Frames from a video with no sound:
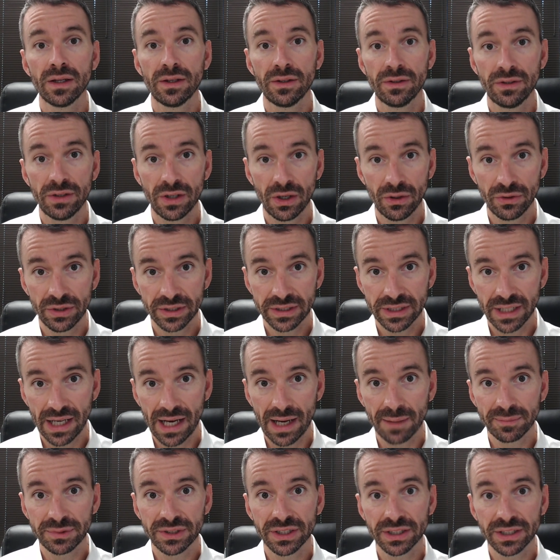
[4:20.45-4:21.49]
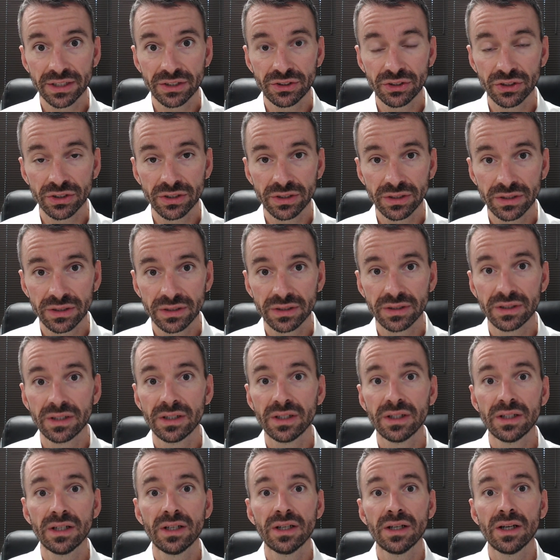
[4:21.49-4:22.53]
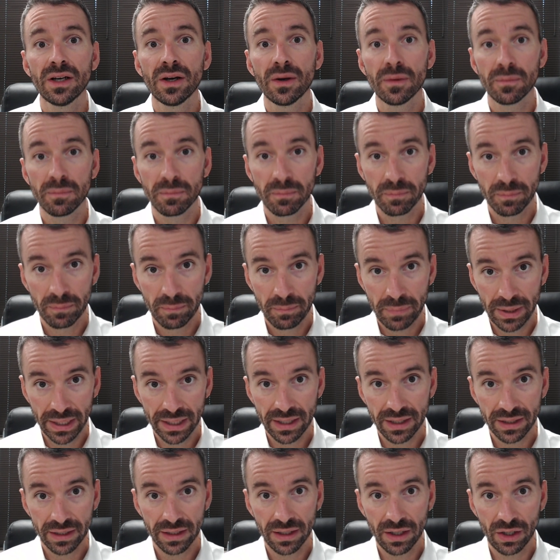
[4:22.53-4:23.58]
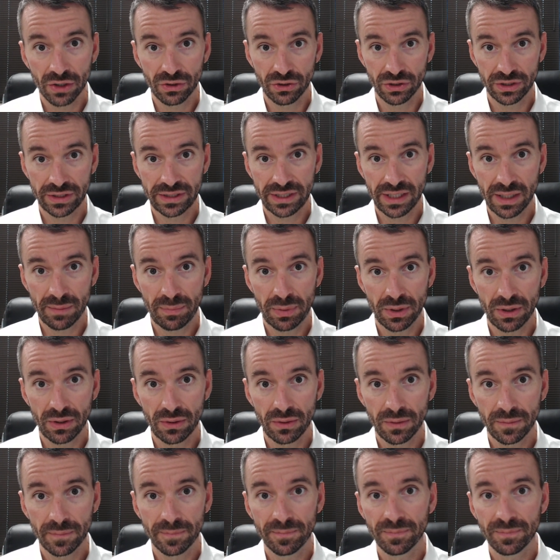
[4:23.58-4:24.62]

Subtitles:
know the time signature, pick a good tempo,